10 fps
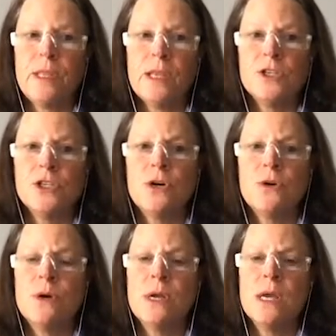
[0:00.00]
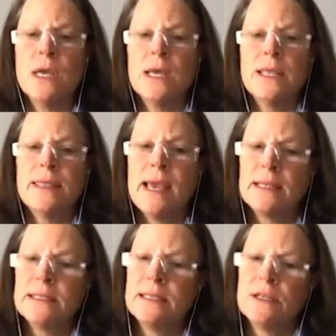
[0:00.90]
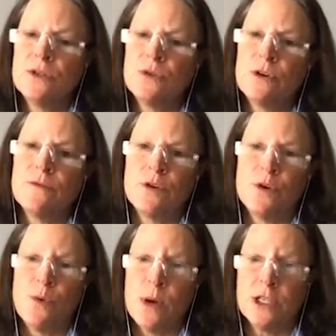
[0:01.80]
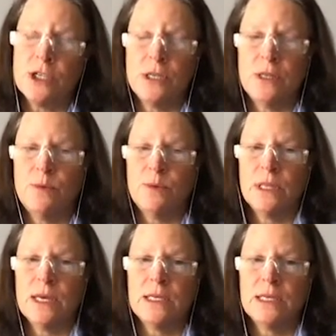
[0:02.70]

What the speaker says: So that's the sort of question that we'd like to